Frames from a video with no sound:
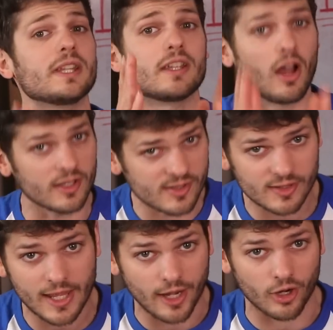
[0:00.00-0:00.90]
because
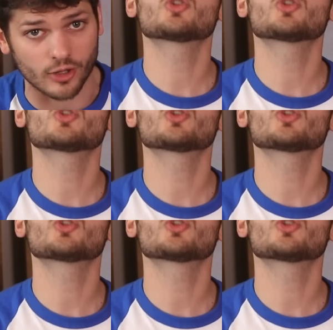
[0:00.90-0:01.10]
there